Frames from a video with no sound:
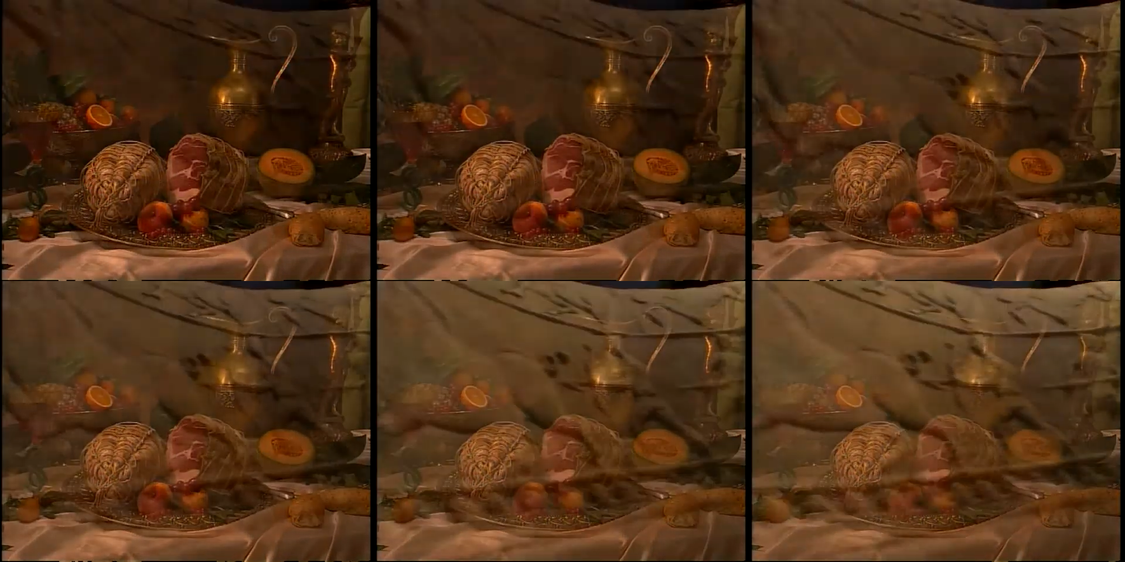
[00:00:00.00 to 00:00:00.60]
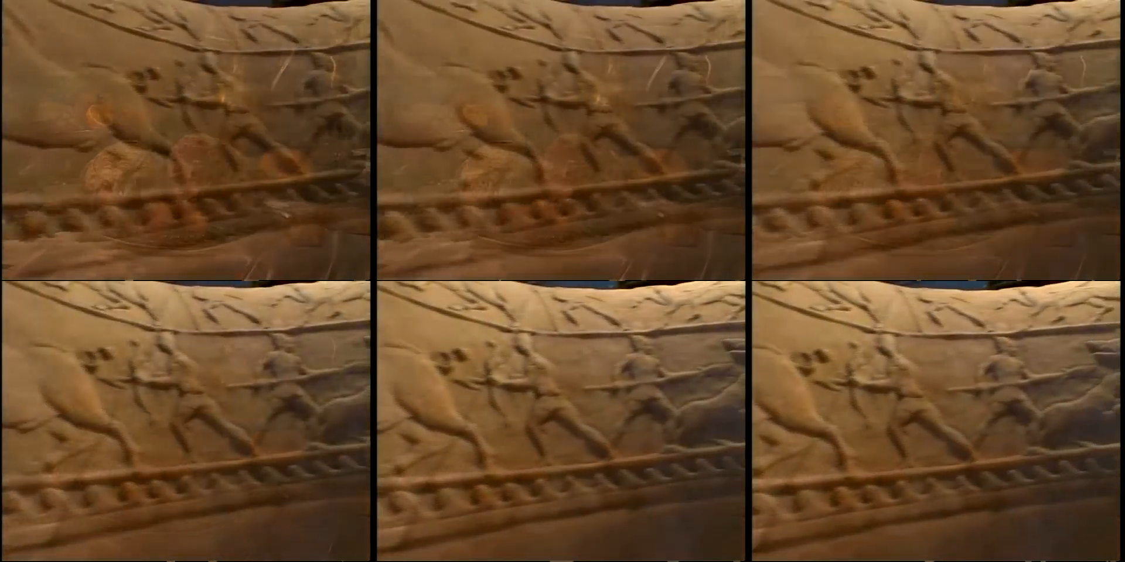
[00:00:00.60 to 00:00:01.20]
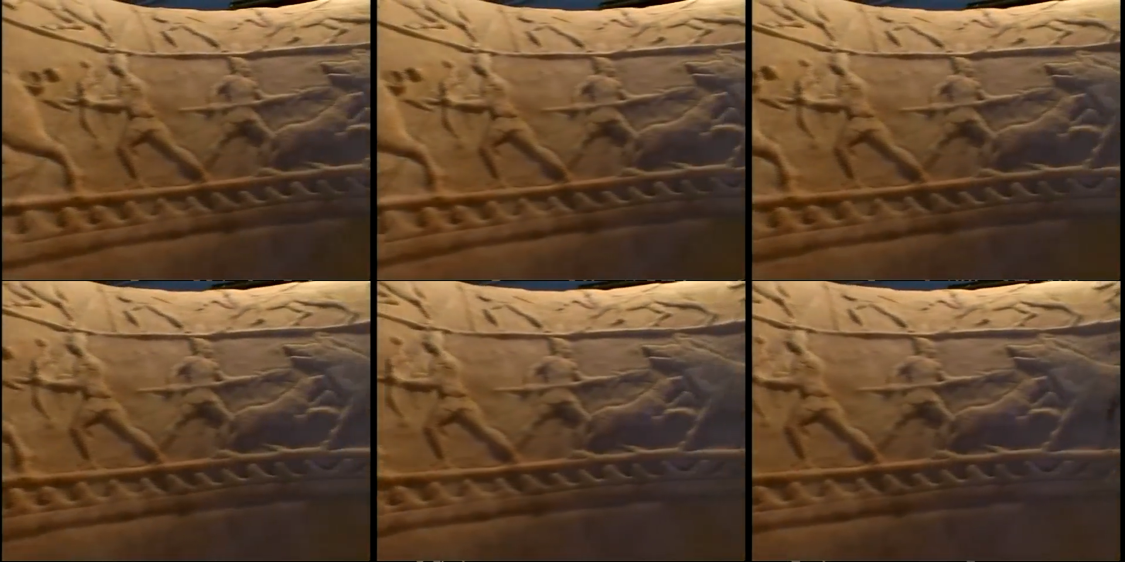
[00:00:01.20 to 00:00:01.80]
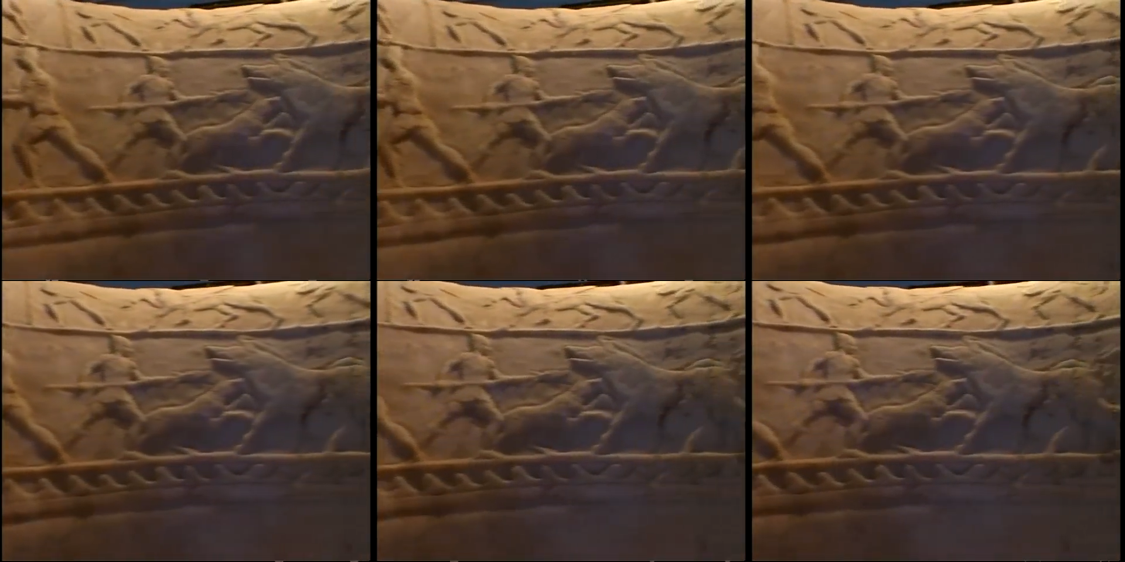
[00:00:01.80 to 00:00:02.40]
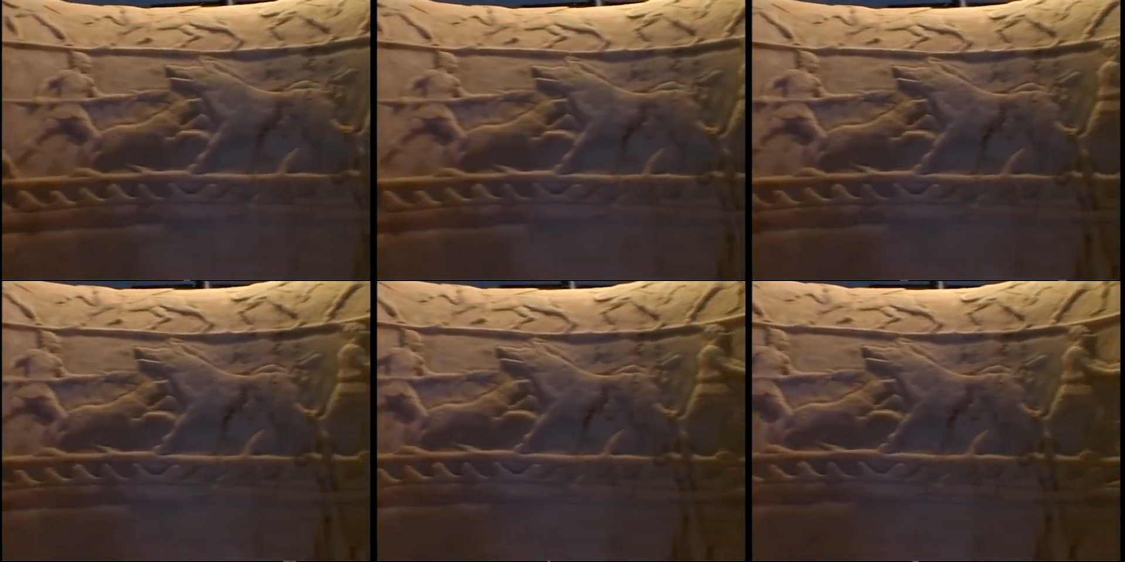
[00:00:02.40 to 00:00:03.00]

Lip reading: No face is visible, so there are no lips to read.